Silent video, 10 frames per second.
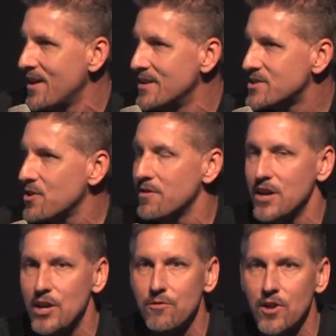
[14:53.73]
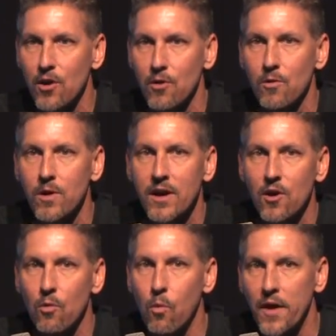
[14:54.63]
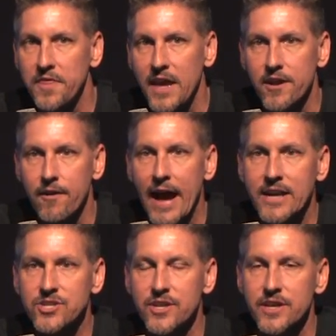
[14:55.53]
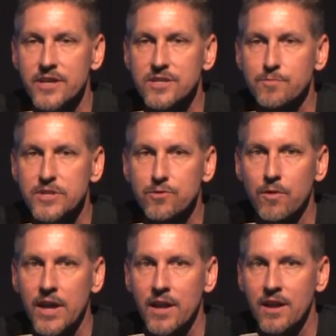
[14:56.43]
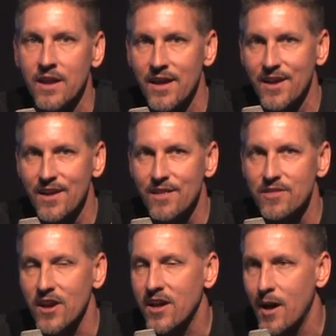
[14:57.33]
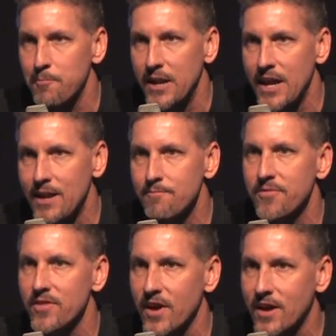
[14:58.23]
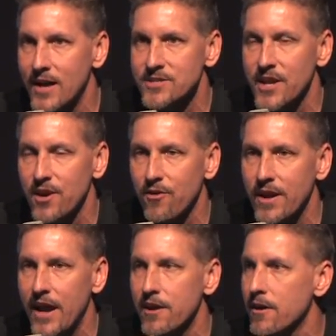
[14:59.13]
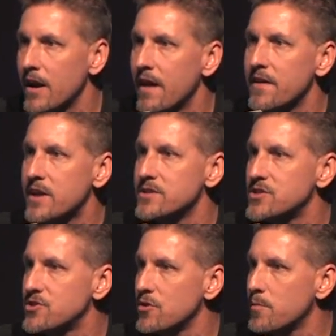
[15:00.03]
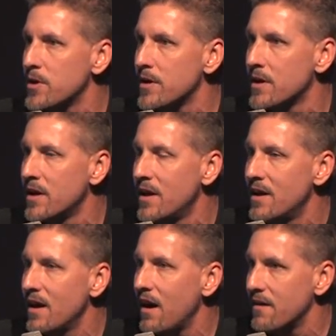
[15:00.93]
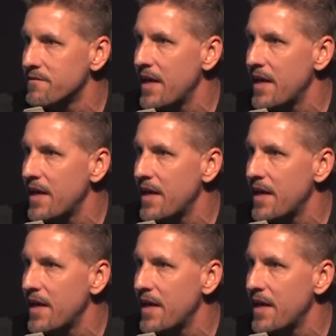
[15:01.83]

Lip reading: so that you know what the interaction is between the company, the content creator, and the consumer of